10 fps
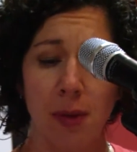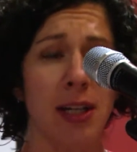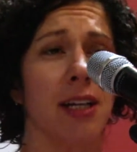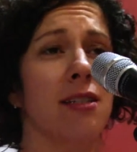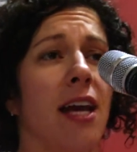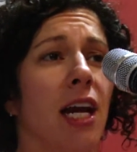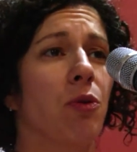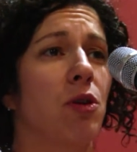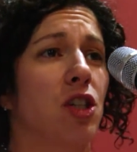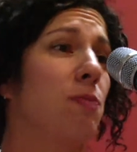because the
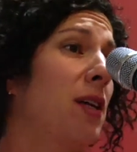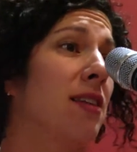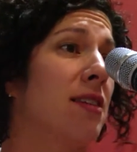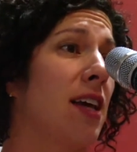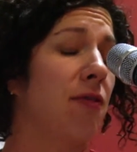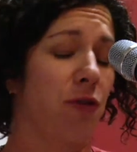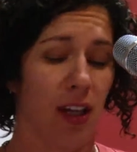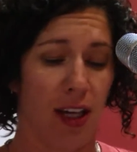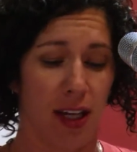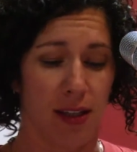air would just be unsafe for
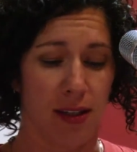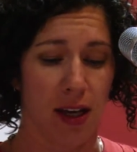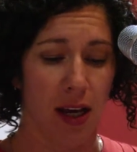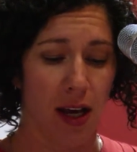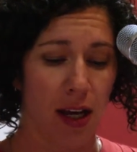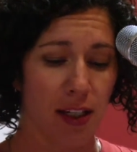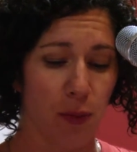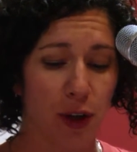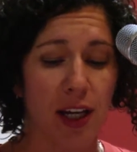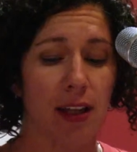the kids
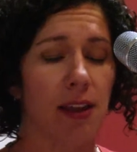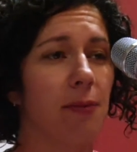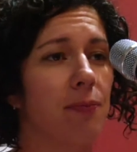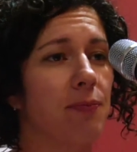to breathe.